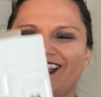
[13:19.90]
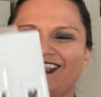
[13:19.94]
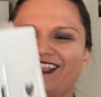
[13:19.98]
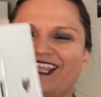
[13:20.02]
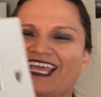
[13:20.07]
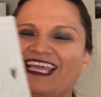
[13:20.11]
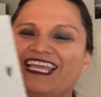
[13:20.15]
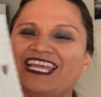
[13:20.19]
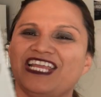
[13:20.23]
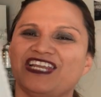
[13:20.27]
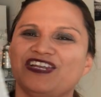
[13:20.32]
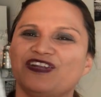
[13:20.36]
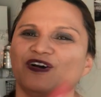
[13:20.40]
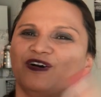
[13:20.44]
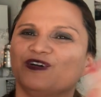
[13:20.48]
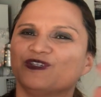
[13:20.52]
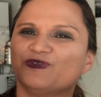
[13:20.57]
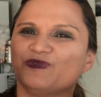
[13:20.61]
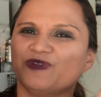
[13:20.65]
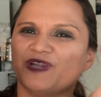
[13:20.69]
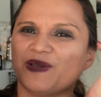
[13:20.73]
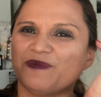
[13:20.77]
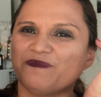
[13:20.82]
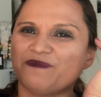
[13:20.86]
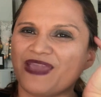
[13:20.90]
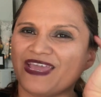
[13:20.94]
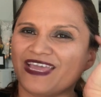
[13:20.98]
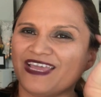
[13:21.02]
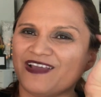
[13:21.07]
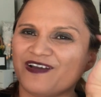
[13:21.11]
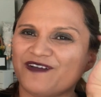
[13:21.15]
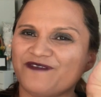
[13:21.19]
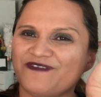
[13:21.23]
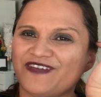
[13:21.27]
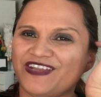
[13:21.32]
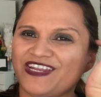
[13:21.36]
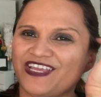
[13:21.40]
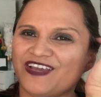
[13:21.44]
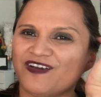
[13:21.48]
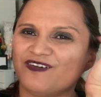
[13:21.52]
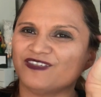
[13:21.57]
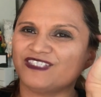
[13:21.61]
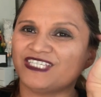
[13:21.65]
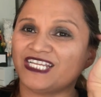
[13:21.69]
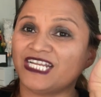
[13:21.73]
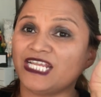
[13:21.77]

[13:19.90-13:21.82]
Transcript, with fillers: Like he knows when I'm making a videos,